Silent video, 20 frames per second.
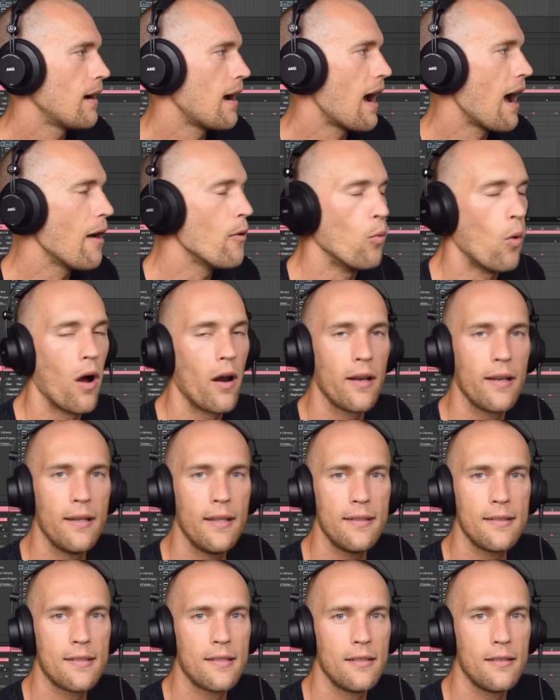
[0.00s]
I wanted
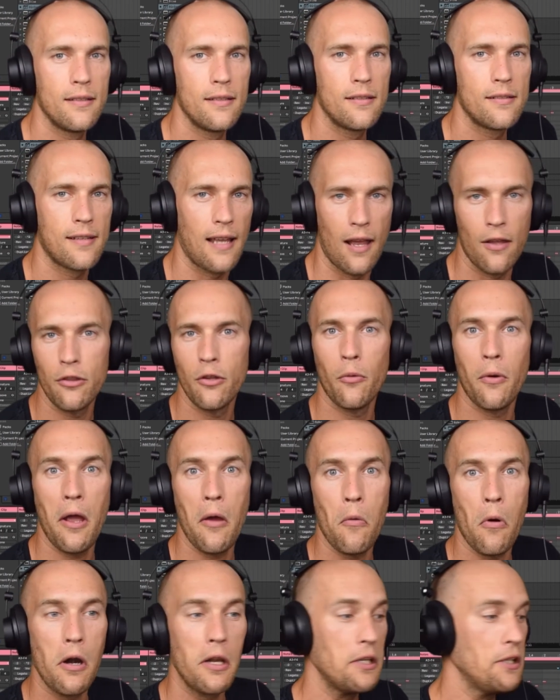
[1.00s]
it to sound the way I
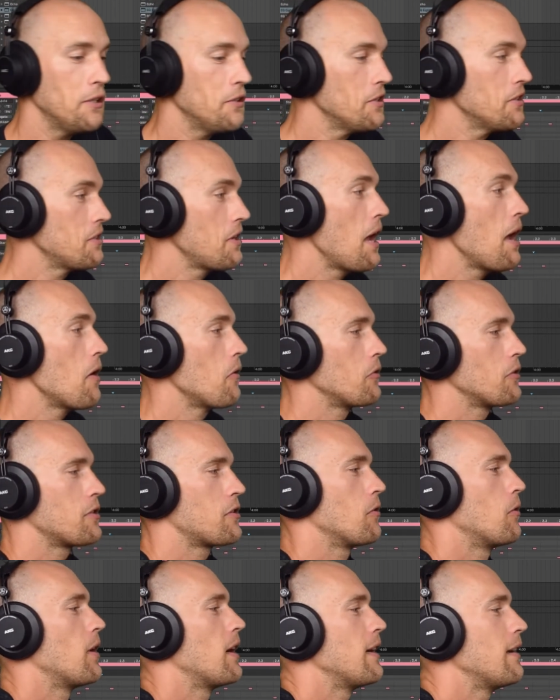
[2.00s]
wanted it to sound,
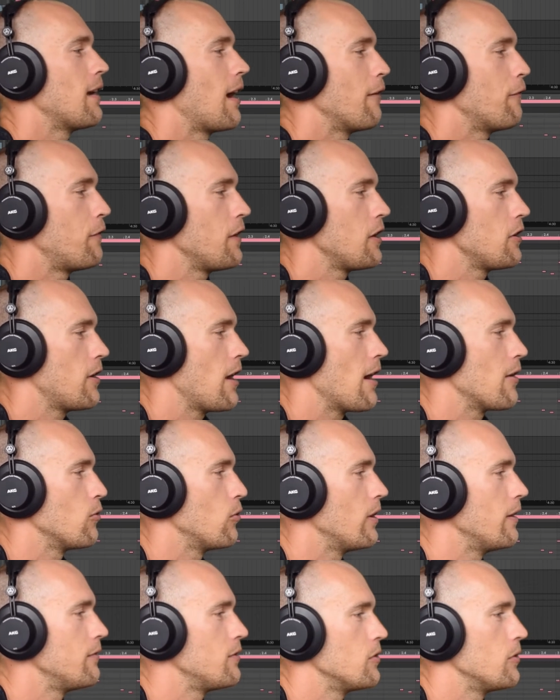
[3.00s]
so I figured out a
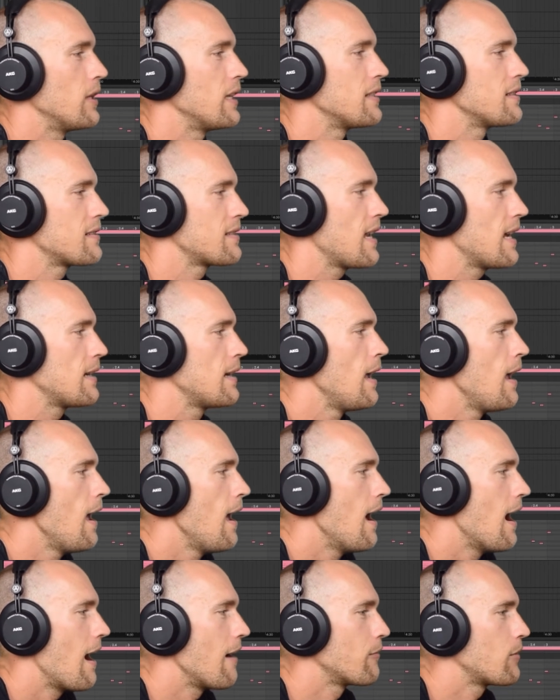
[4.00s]
way of doing it. Instead,
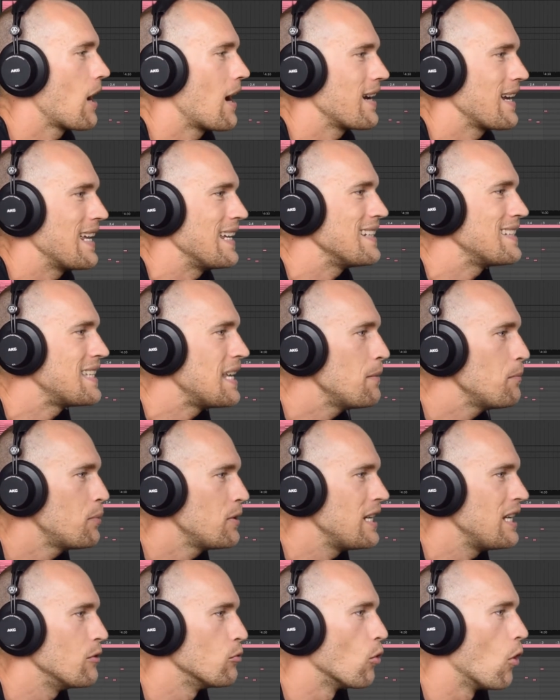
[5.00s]
I've got a
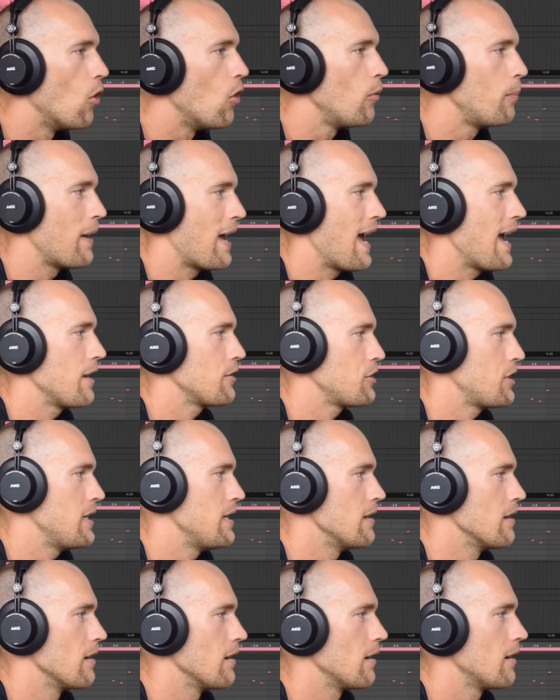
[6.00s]
timpani roll patch
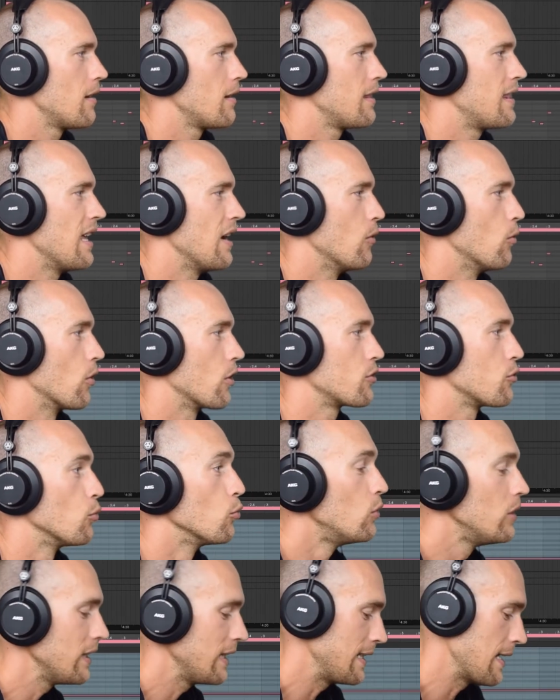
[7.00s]
here that worked
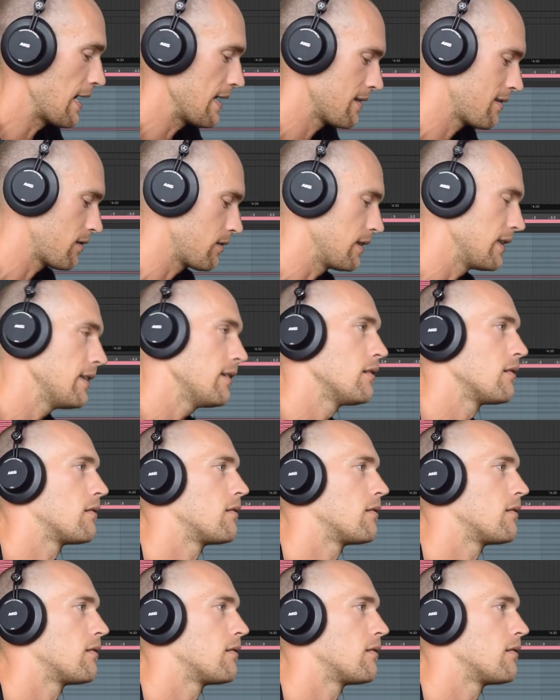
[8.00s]
really nicely.